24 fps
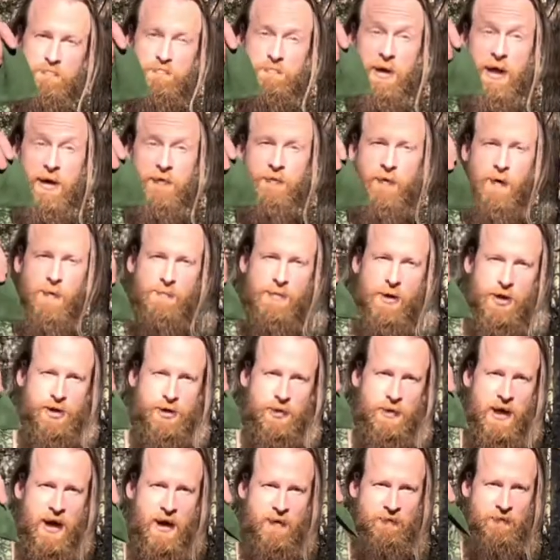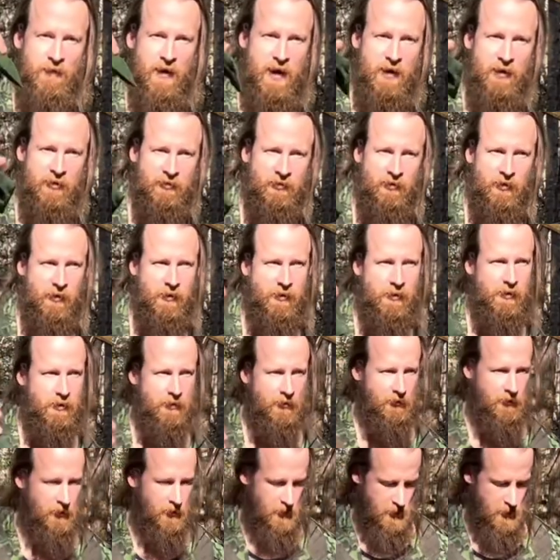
Bigfoot Bushcraft fire starters,